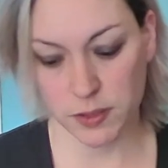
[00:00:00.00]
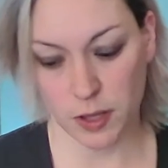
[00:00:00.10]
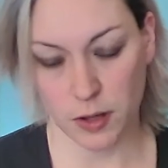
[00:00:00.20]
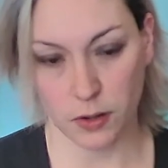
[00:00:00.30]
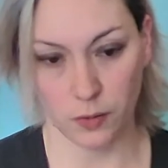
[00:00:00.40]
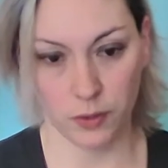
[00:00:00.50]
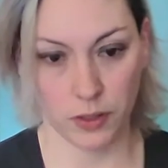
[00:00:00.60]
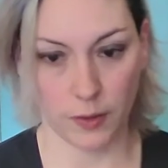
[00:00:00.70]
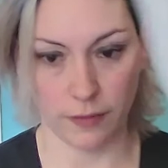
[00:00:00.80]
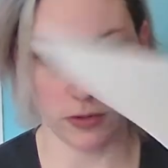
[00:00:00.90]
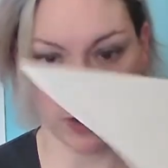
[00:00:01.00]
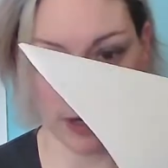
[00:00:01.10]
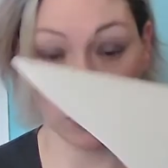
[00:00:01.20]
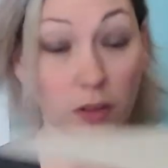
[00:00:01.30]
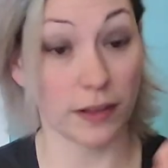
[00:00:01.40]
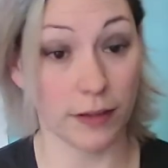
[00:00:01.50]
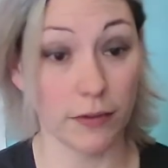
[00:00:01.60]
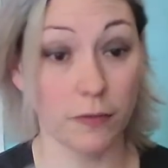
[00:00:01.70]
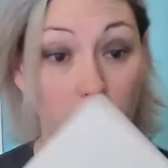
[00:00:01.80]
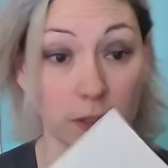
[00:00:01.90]
So you have a triangle.
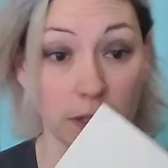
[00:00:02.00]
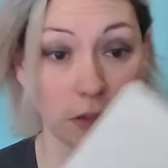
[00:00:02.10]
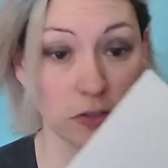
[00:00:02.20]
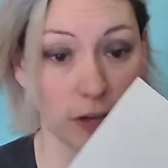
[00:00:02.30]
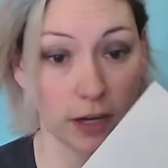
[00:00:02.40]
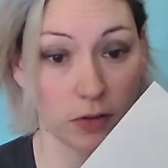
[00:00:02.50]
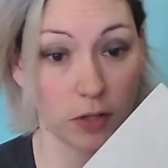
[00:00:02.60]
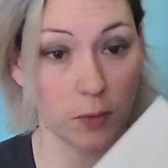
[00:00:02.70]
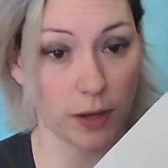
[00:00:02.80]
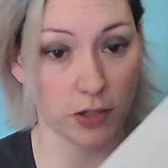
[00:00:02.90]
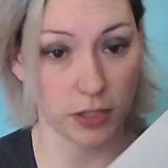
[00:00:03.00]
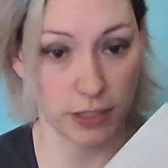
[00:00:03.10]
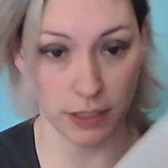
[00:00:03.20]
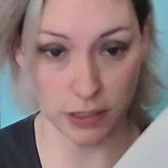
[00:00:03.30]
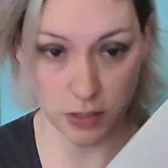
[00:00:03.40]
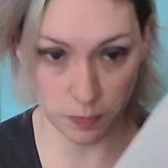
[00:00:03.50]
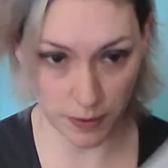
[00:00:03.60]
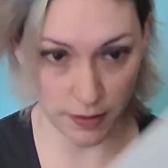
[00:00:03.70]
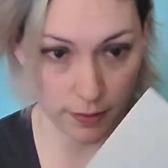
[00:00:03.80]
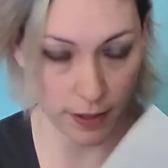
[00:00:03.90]
Leave it folded in the triangle. You actually need it to
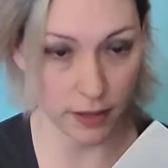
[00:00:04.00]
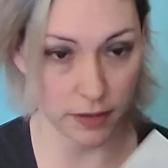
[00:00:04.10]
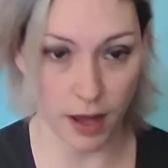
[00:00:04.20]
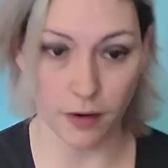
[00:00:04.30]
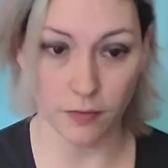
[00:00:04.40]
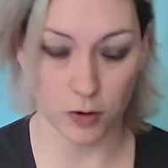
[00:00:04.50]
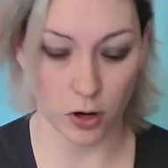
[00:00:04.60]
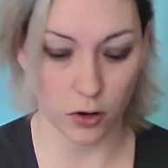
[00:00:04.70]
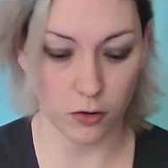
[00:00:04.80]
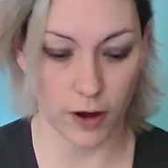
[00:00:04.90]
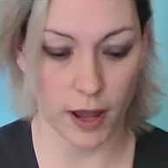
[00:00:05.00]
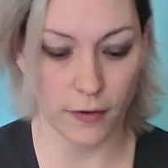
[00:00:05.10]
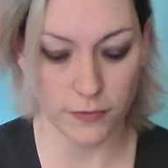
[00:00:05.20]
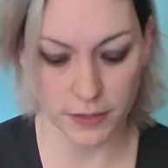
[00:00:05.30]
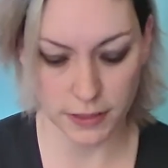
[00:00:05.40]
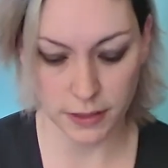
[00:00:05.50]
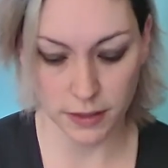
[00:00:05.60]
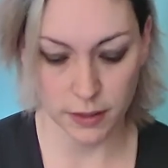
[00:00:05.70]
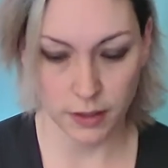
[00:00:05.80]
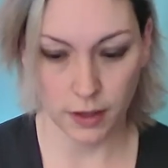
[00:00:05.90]
be like that for our craft.
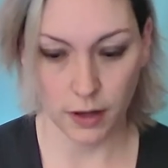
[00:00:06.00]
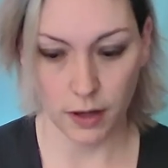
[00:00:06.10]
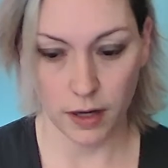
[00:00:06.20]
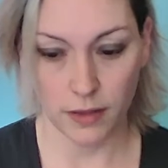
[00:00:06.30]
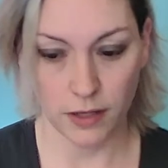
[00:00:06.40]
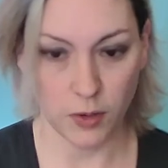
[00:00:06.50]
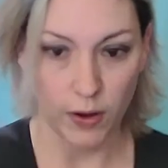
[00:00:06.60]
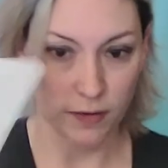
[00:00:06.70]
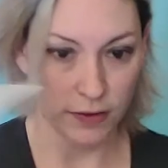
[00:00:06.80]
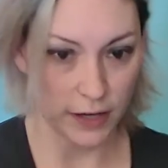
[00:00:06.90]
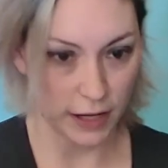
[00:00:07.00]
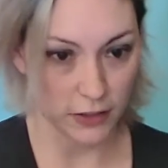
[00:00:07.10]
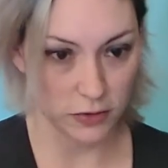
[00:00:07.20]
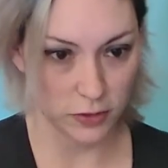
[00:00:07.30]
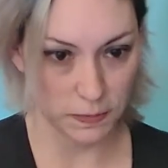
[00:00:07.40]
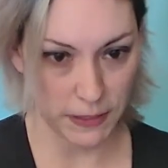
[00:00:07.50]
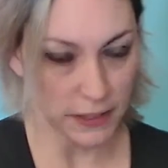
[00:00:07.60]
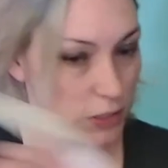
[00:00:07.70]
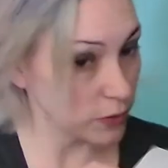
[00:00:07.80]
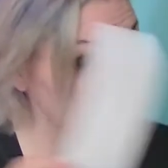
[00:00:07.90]
And then you have an extra
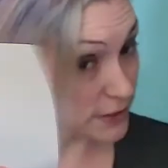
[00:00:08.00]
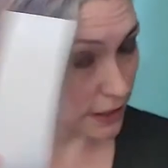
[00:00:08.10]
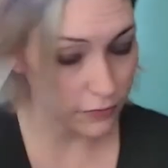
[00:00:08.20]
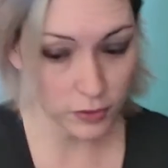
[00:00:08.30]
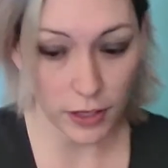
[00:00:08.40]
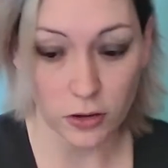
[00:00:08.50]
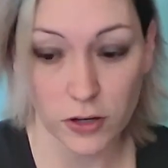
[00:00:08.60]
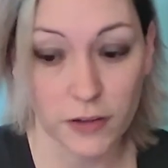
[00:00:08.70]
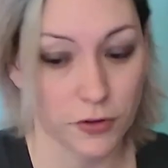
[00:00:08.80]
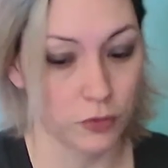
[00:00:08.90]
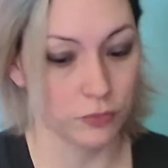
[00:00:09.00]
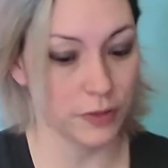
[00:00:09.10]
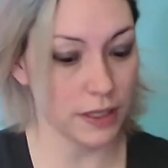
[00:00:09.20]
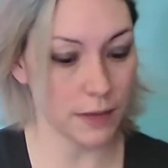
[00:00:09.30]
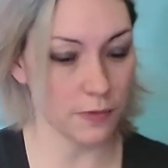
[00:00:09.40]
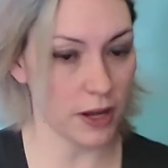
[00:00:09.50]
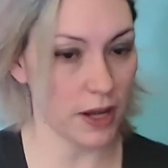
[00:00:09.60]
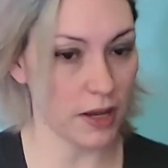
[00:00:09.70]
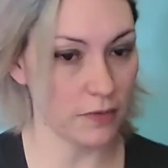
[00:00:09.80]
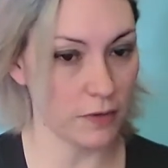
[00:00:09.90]
piece you can save for later. If you're really
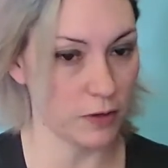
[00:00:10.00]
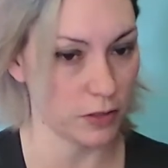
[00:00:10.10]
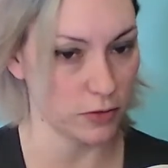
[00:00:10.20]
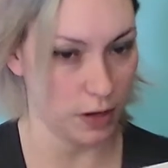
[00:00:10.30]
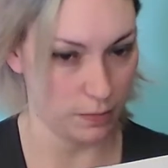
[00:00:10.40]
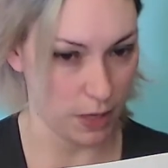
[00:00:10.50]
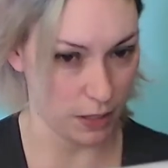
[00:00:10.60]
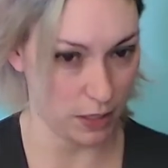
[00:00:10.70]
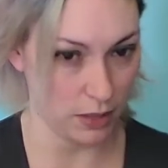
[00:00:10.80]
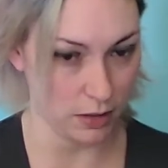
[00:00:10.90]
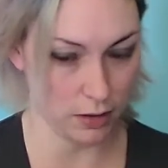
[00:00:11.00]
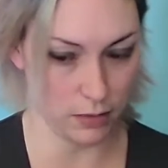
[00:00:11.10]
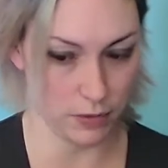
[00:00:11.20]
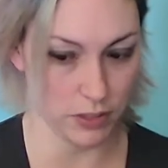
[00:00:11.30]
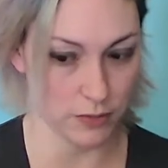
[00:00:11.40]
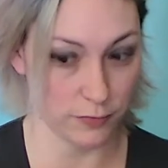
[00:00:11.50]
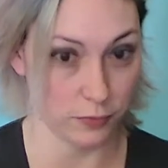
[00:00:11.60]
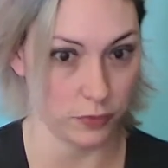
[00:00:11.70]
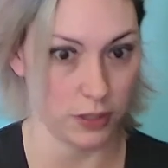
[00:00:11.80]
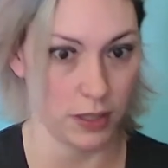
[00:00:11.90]
brave, you can try making a bunch of
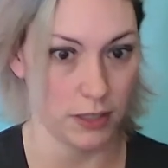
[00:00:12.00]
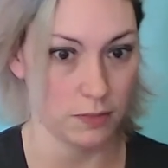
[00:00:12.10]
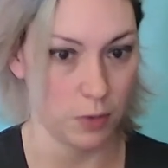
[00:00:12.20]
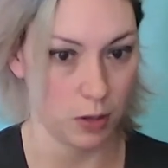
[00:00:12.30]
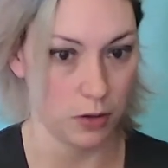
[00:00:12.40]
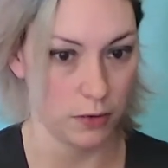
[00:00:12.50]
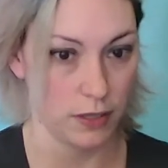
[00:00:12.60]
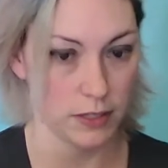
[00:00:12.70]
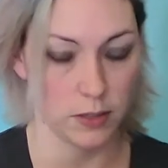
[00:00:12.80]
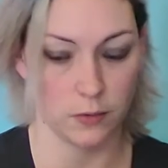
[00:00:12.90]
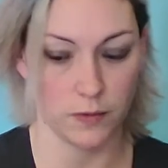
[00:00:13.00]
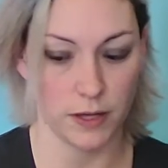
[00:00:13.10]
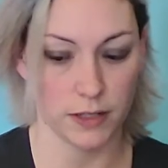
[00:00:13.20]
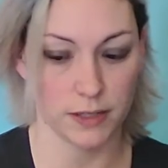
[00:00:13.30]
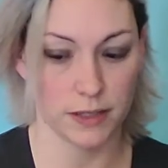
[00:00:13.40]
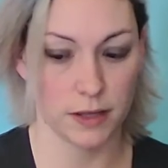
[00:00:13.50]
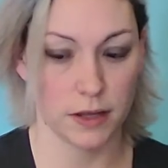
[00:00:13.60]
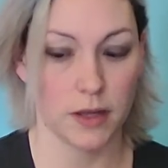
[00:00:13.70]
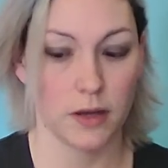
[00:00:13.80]
really small 3D snowflakes.